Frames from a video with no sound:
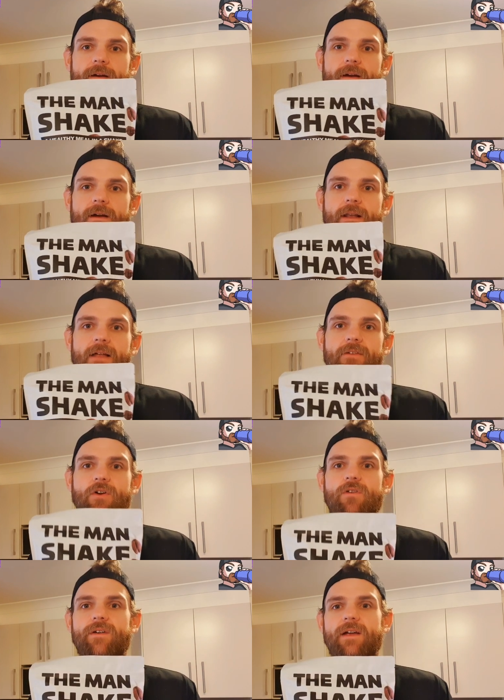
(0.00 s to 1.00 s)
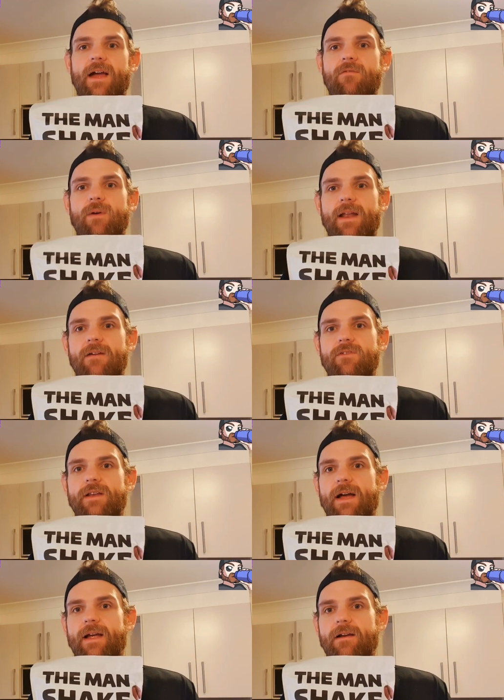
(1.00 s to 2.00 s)
Love the coffee, have one every
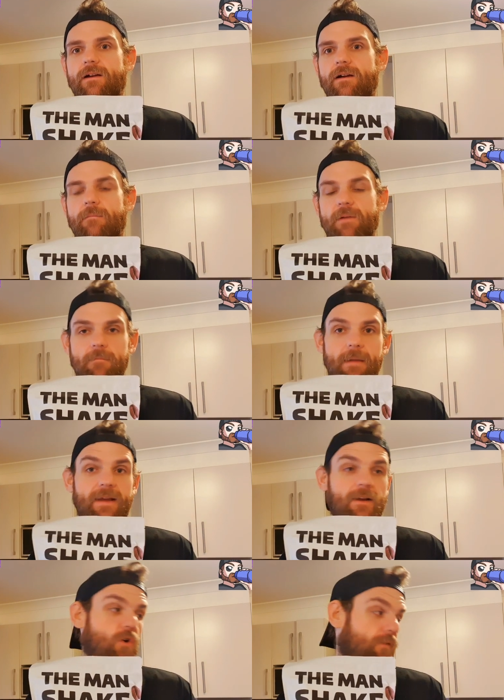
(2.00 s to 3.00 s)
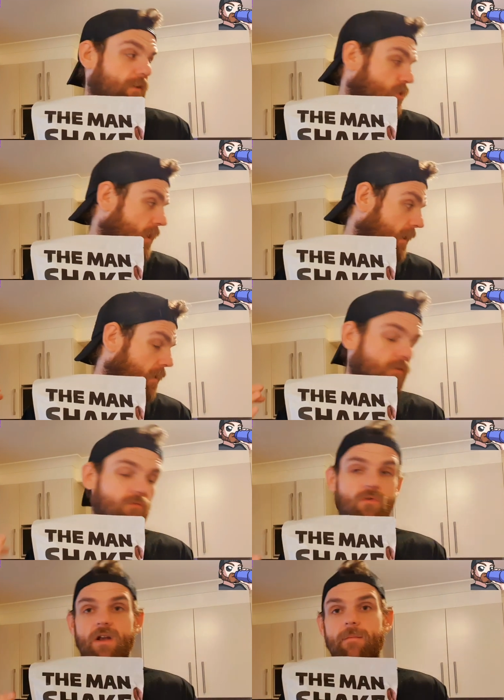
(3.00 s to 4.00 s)
day. I'm gonna make a coffee shake
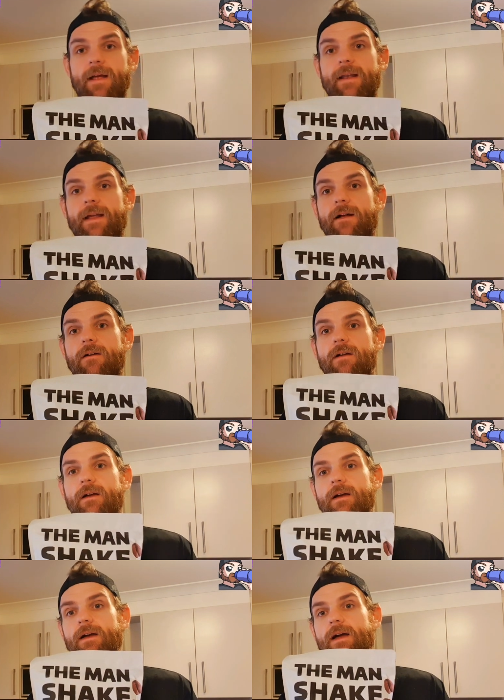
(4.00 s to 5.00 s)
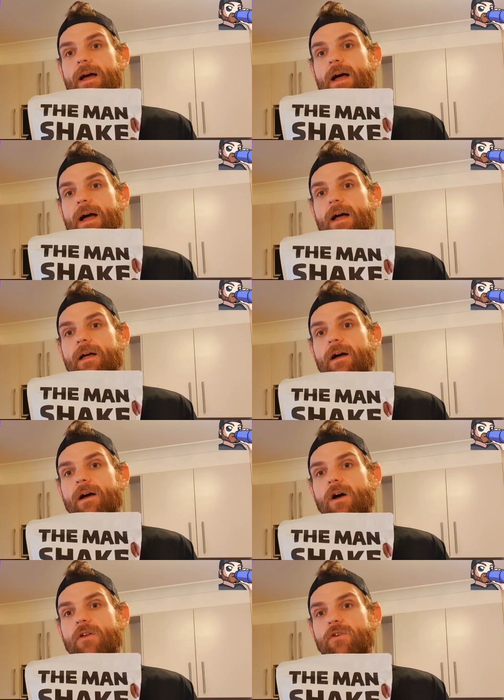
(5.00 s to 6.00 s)
right about now.
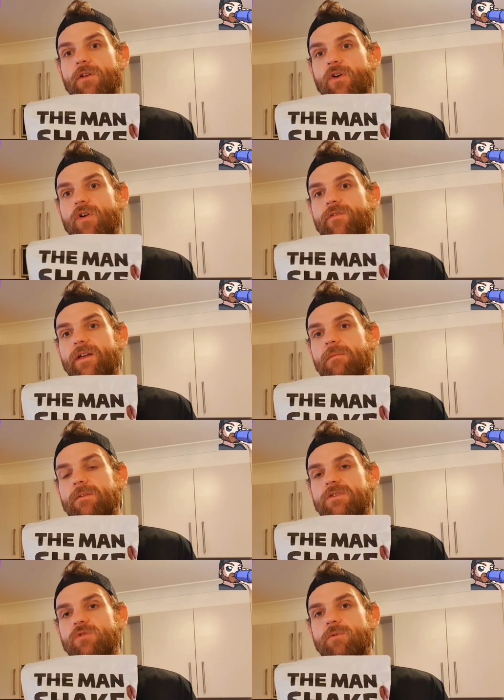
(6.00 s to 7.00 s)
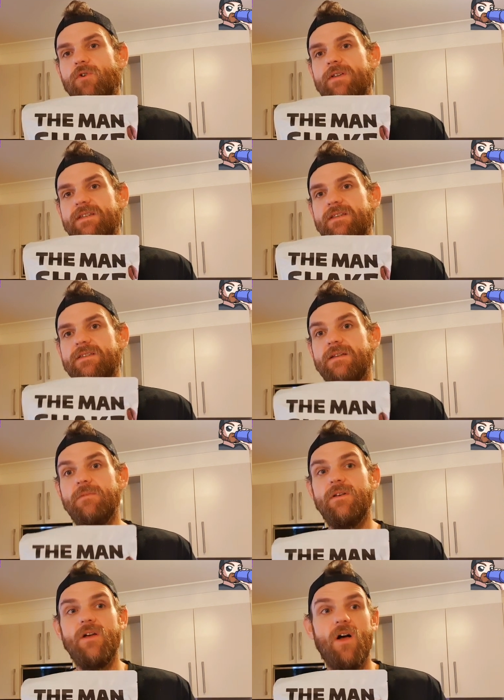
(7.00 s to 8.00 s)
I do the coffee with the super greens and the
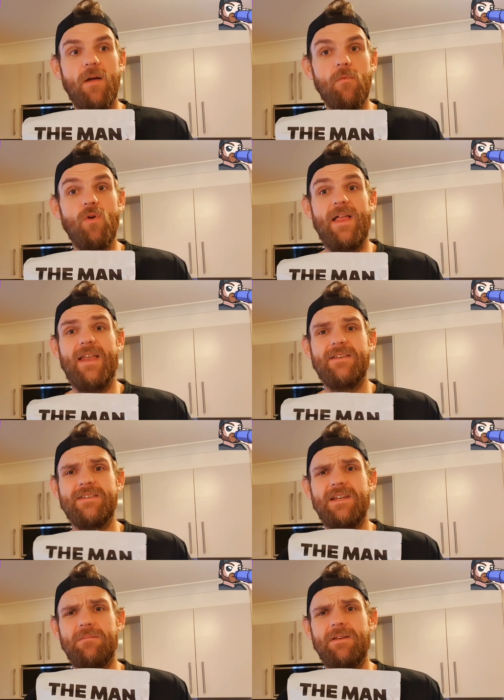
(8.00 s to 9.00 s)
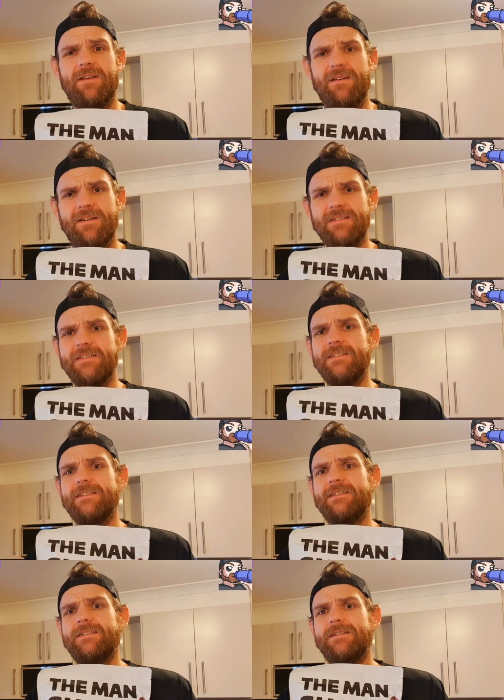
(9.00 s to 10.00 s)
cinnamon. I'm all out of cinnamon.
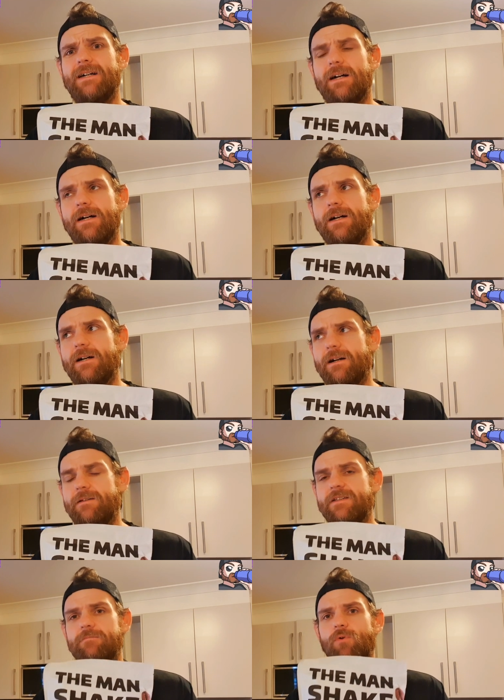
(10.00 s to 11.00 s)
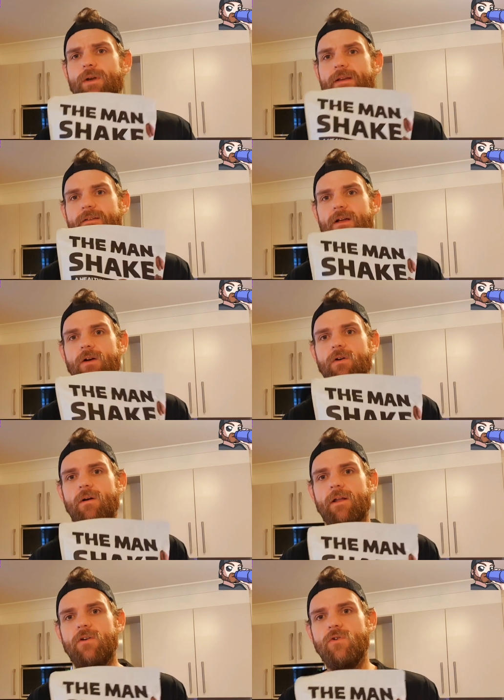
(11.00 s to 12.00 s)
Oh, disappointing. So I'm
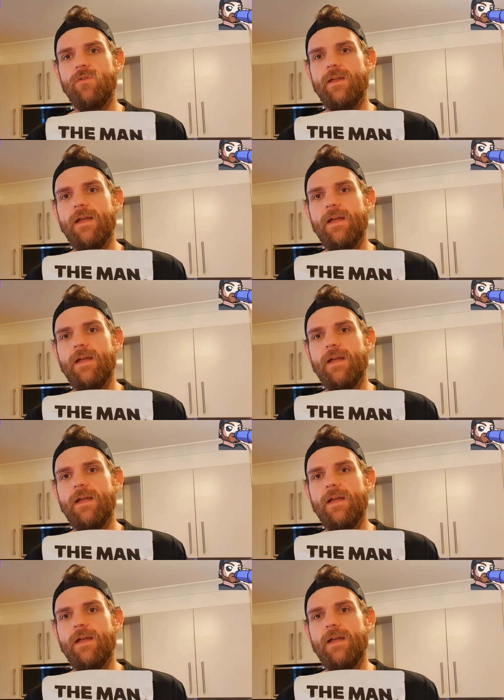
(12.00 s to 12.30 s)
gonna do the